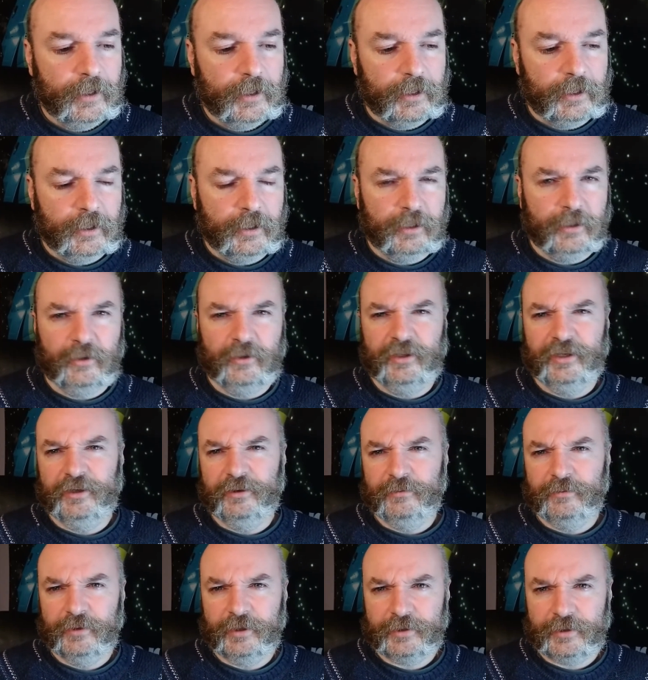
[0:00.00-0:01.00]

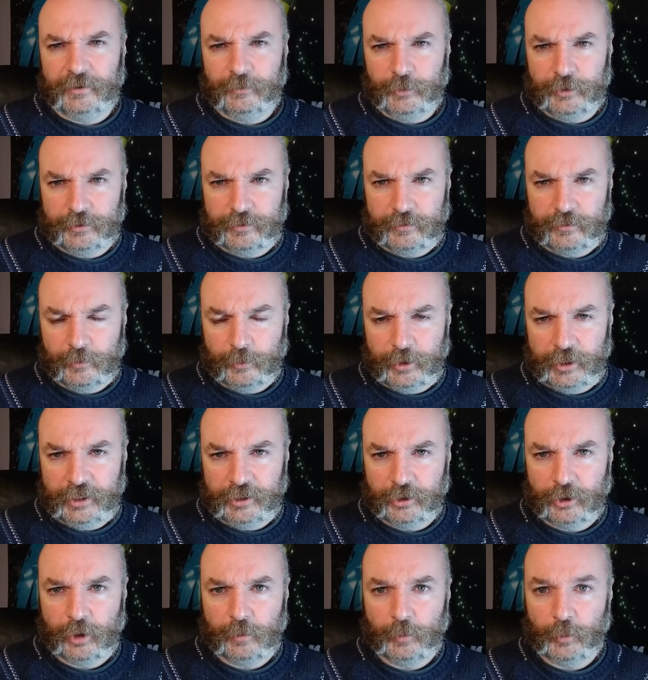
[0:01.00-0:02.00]
Although I think,
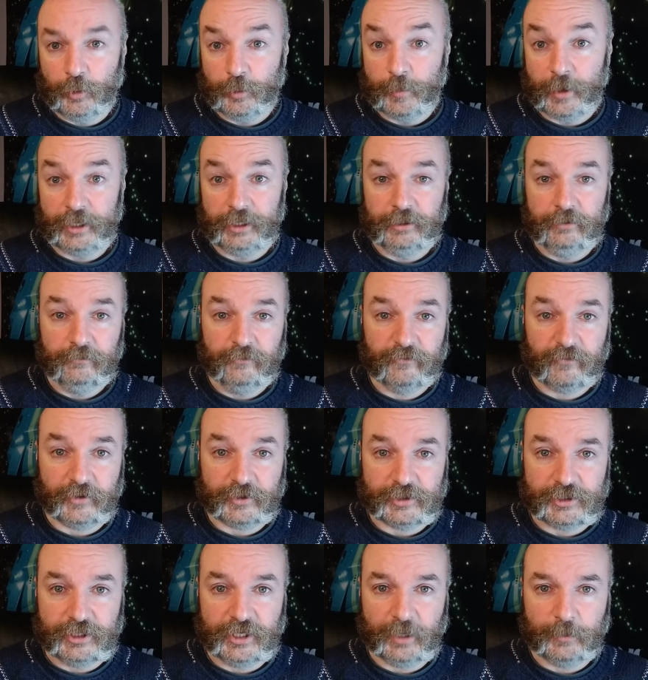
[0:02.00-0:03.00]
in common with many
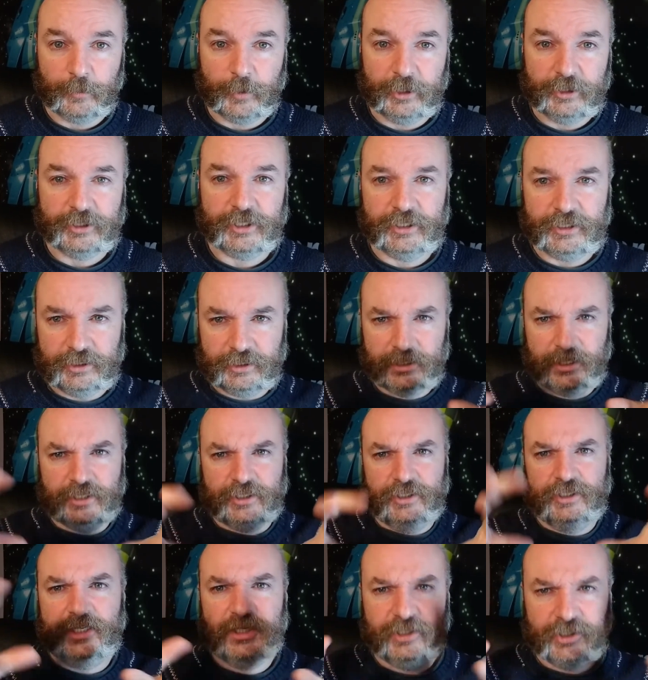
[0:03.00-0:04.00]
fantasy campaign settings, has
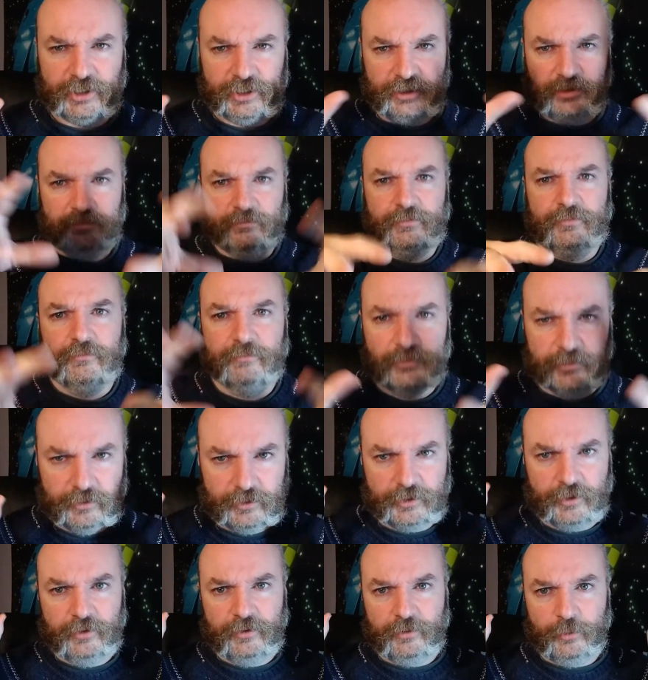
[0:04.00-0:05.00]
a tendency,
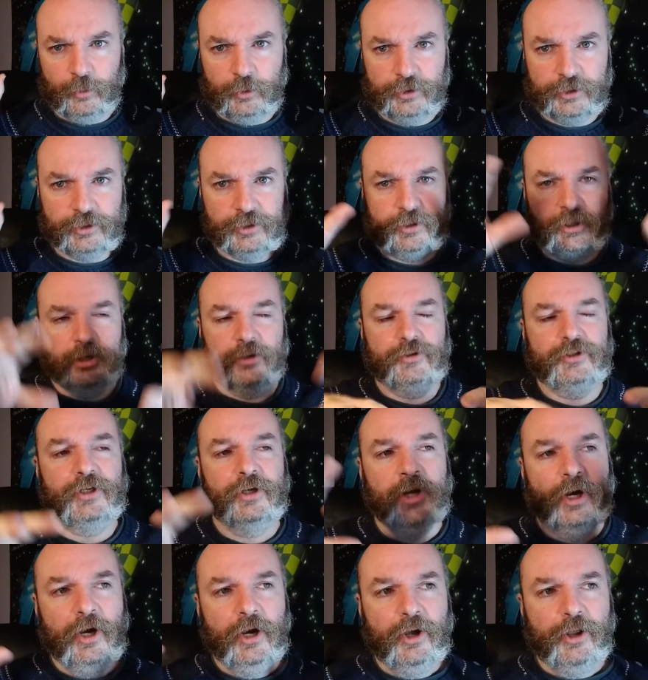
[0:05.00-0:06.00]
Wizards of the Coast, to
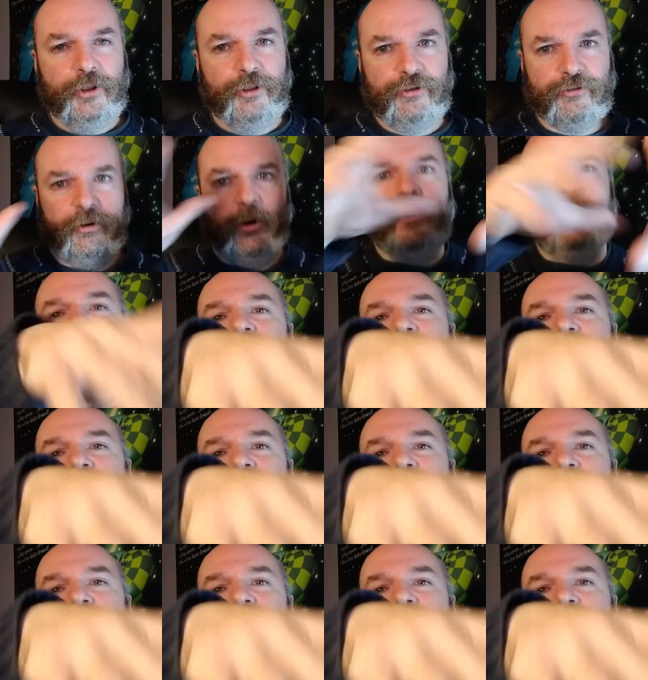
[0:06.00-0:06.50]
throw